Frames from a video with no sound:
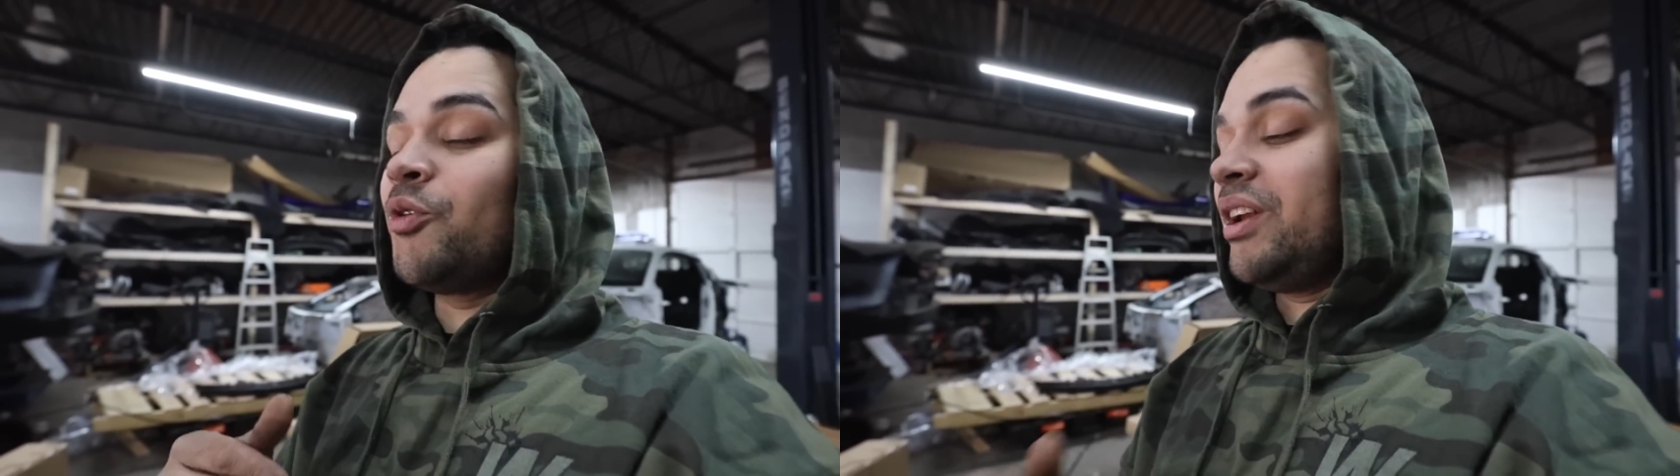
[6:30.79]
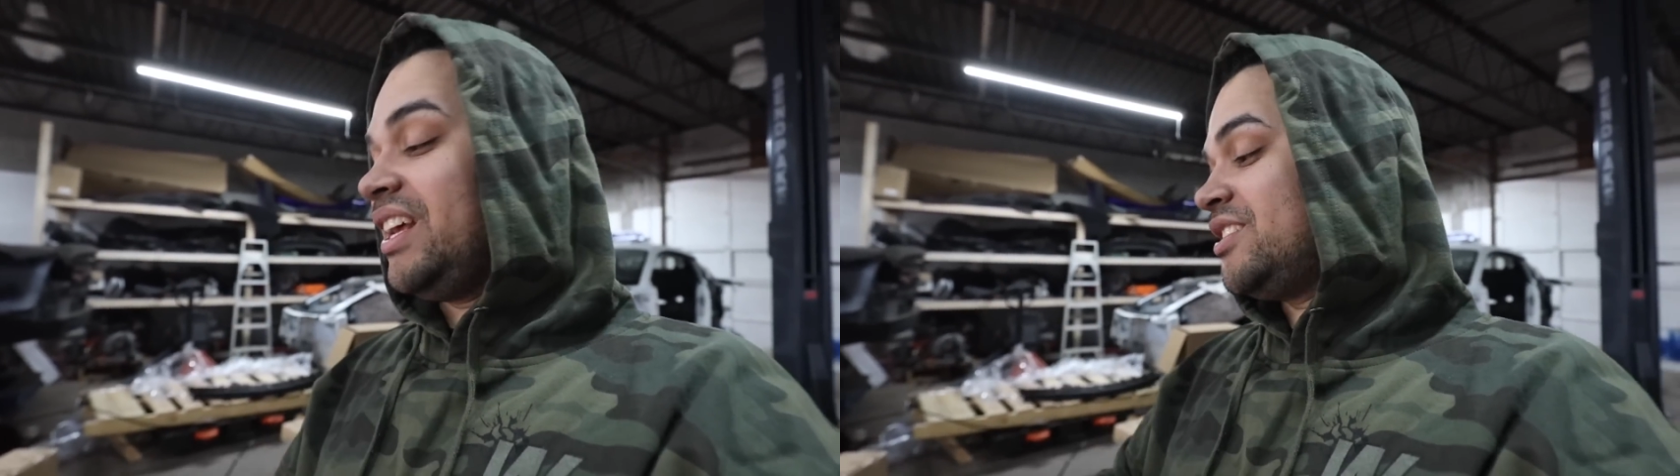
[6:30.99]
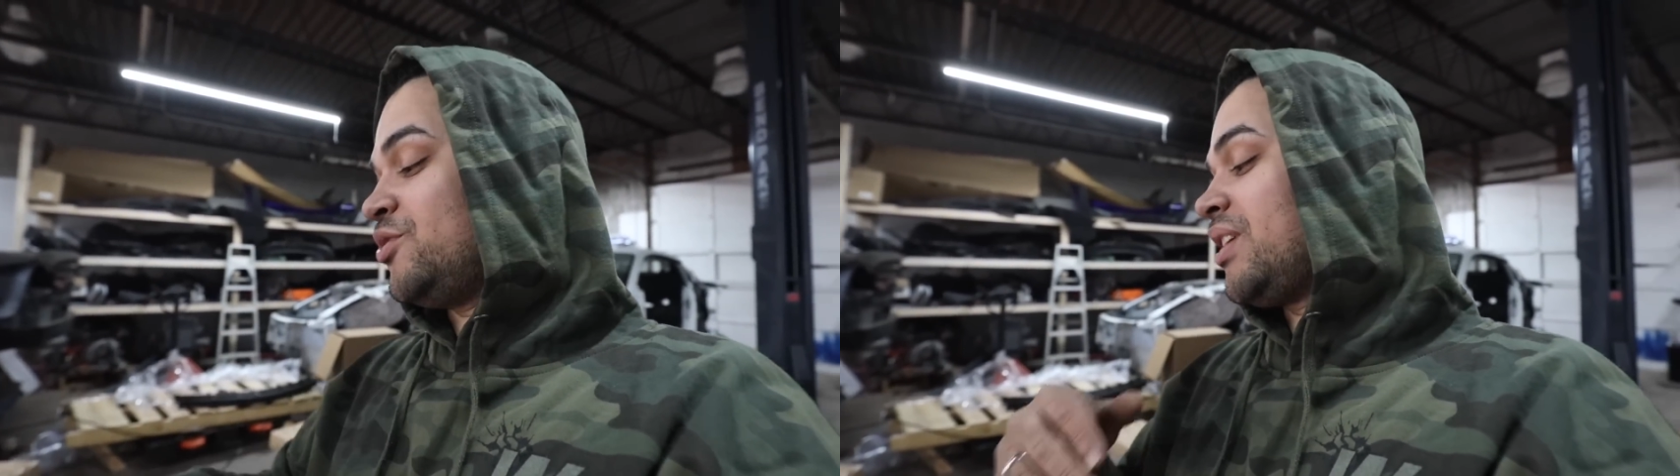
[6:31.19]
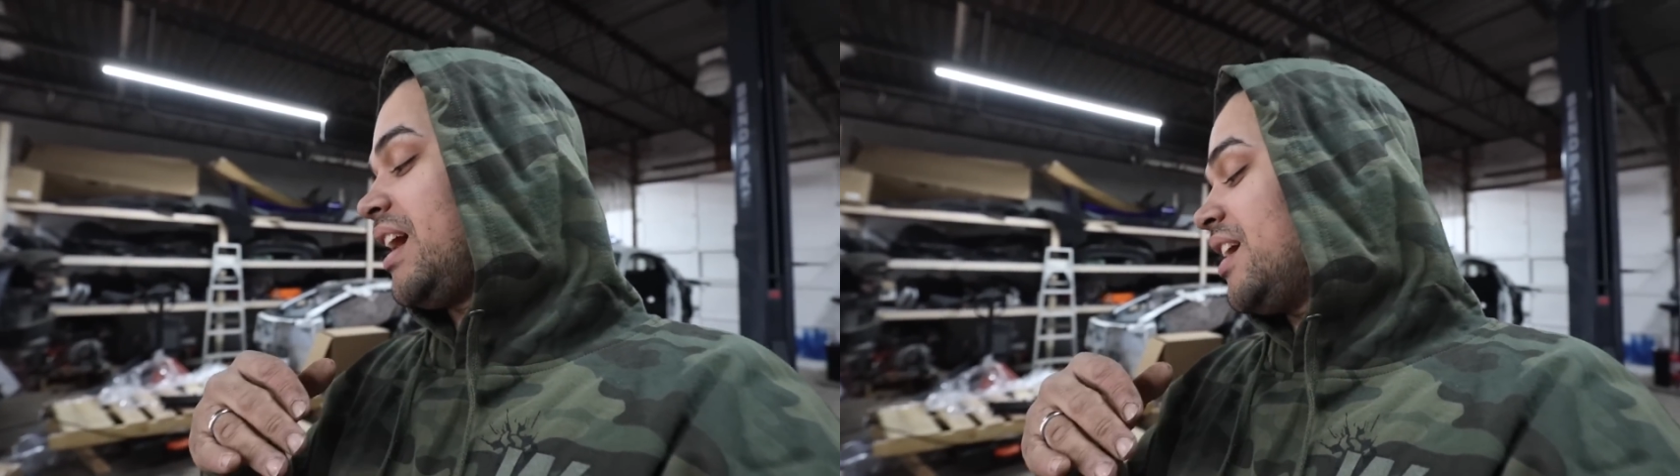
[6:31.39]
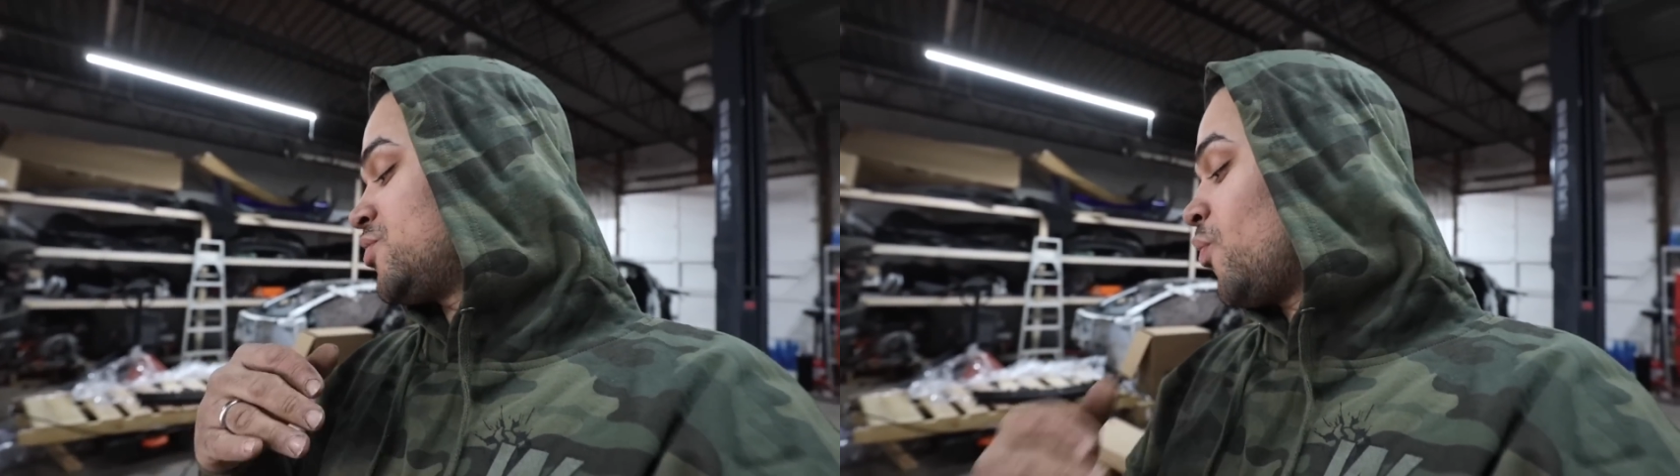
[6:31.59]
needs you
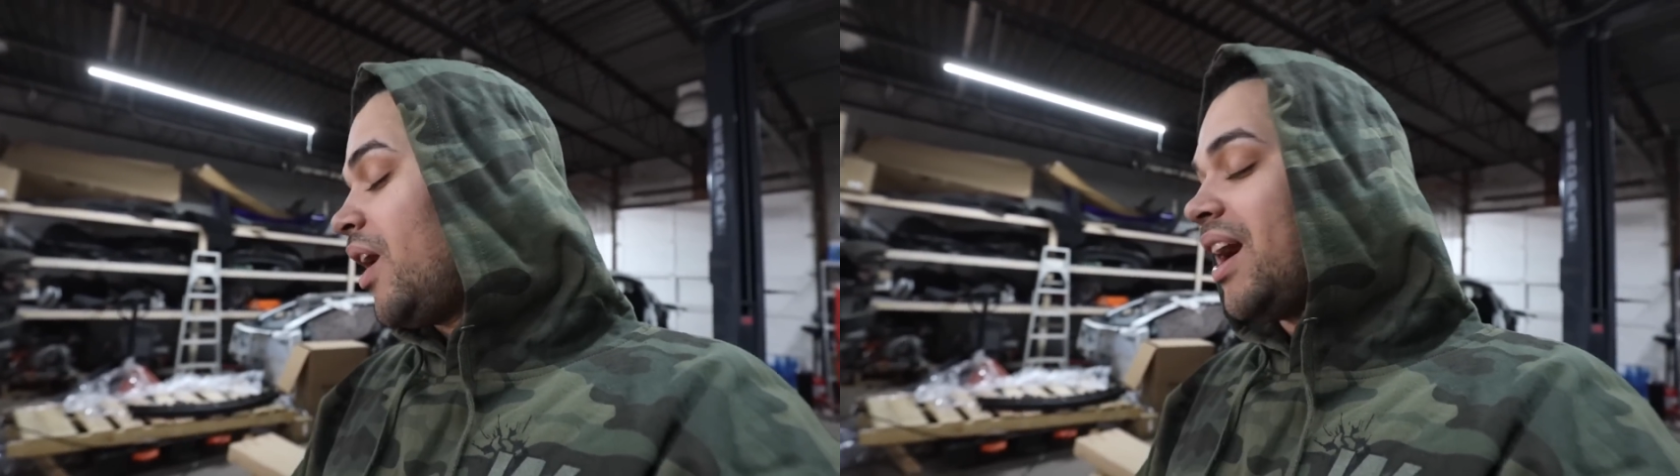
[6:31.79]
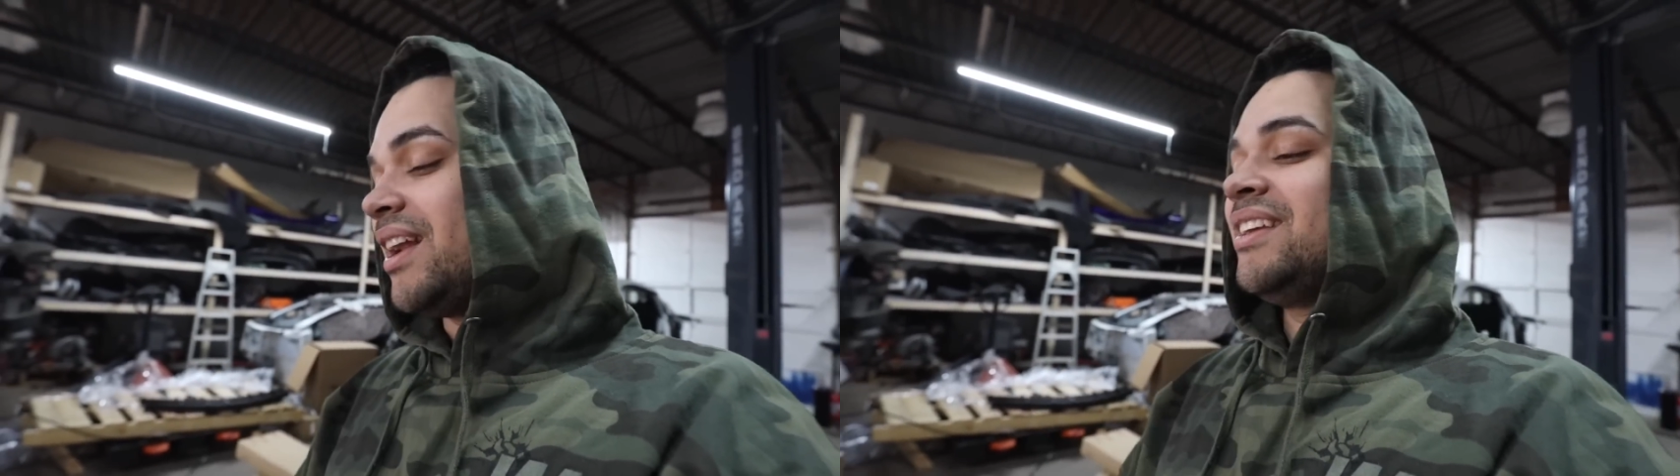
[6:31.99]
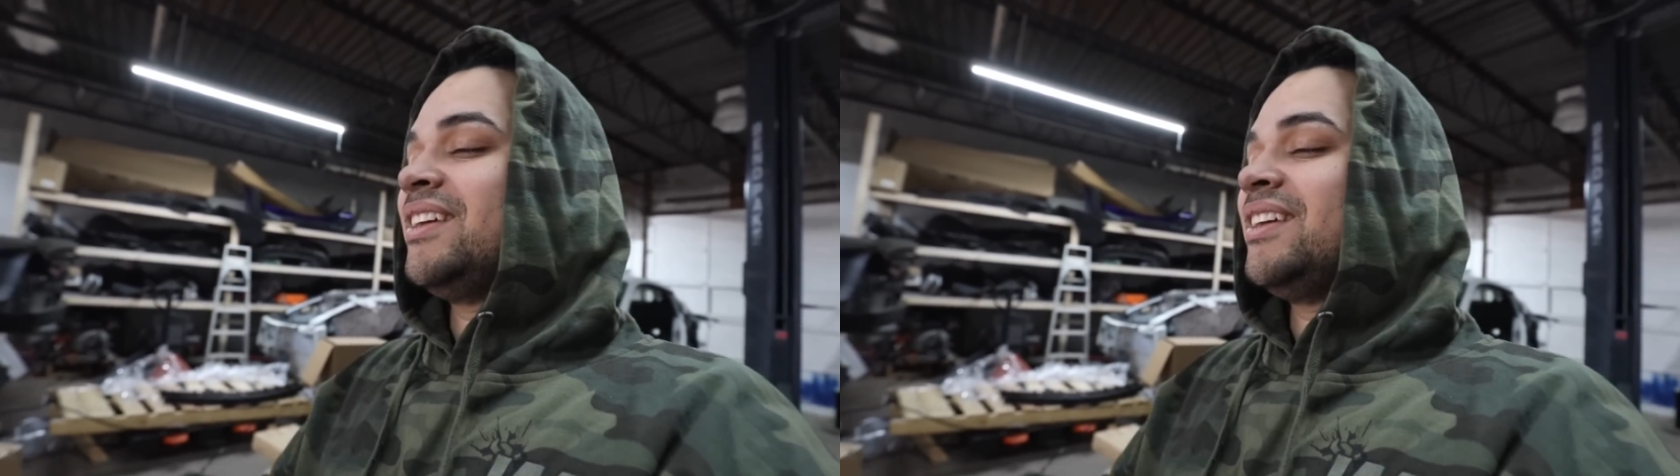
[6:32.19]
guys want,